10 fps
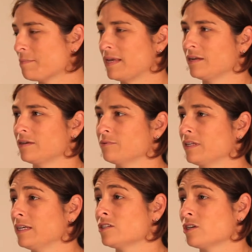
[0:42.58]
mean,
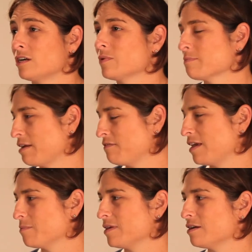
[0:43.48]
really it started with my
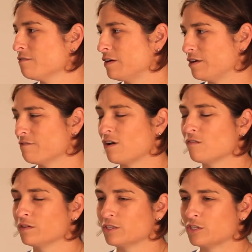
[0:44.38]
family. They're very
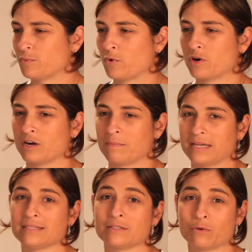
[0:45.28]
involved with the sport.
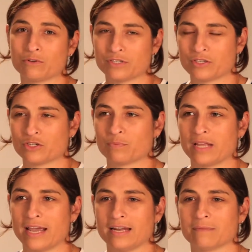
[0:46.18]
My older sister
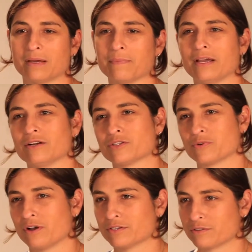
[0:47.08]
played and my parents
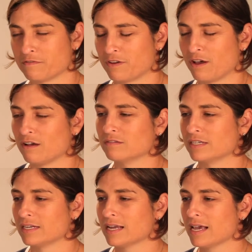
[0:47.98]
were also involved,
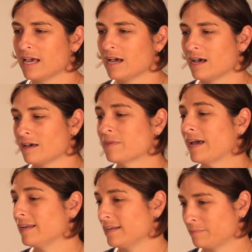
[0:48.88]
and
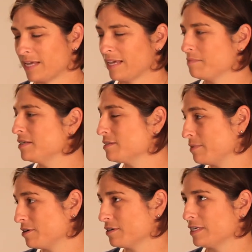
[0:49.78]
that ended up taking me to
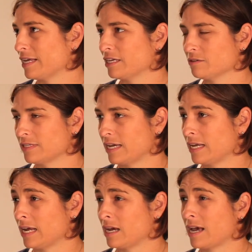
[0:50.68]
Maryland, like you
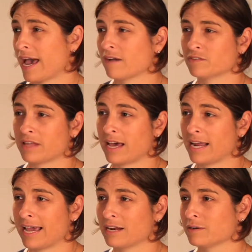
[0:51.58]
said. After that,
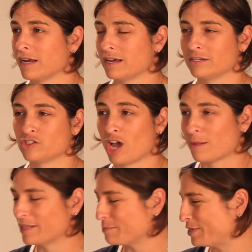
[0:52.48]
I had a
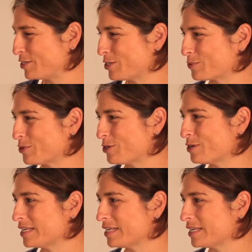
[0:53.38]
job in the business world